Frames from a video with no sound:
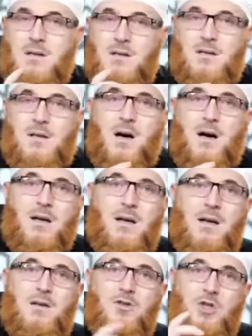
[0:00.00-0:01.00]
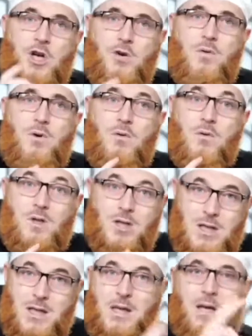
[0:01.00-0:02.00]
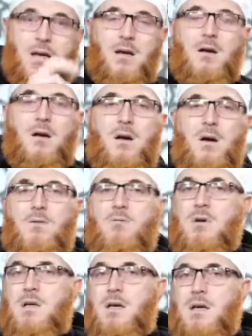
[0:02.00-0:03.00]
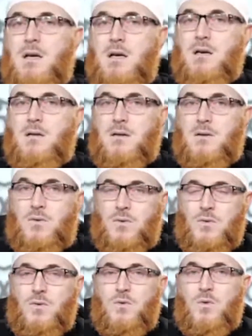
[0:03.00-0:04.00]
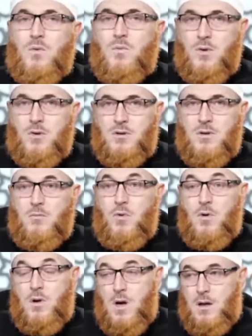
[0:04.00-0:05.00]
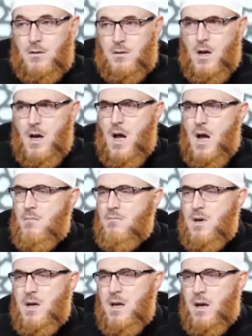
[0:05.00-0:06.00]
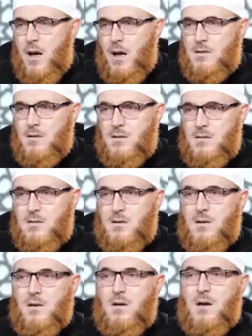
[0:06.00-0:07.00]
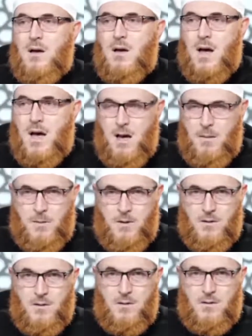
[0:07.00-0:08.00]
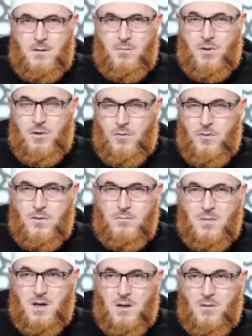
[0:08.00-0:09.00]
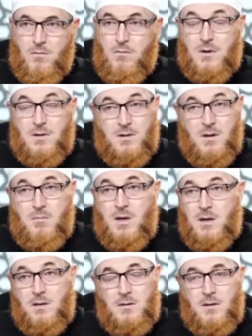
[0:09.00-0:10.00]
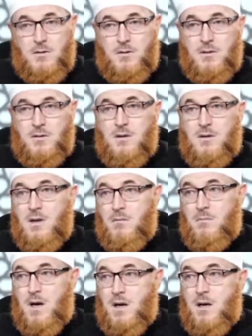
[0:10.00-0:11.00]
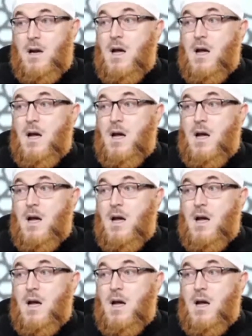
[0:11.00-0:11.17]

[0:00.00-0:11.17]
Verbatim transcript: this guy is genuine or slicky, whether he is a true Muslim or not. Many cases happened before me where somebody is interested in marrying.